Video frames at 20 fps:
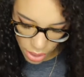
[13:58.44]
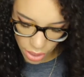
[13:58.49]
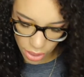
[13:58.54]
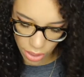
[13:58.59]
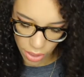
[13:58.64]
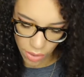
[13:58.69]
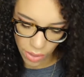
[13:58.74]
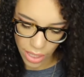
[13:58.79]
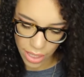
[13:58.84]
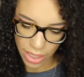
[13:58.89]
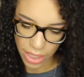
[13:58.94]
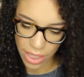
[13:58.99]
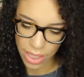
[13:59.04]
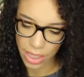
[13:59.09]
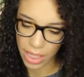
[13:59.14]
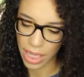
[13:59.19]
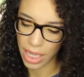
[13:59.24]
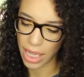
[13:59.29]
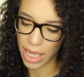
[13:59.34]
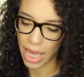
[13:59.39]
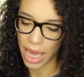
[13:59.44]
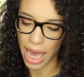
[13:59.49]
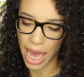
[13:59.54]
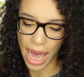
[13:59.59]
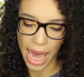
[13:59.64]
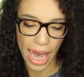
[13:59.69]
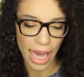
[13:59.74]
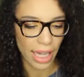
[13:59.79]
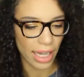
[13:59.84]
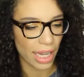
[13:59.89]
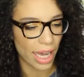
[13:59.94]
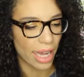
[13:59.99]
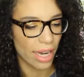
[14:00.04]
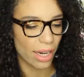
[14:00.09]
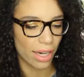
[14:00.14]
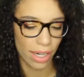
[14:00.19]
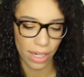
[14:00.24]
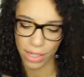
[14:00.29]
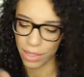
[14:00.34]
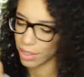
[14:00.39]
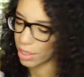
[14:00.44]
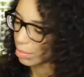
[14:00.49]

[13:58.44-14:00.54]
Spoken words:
So this is the highlighter.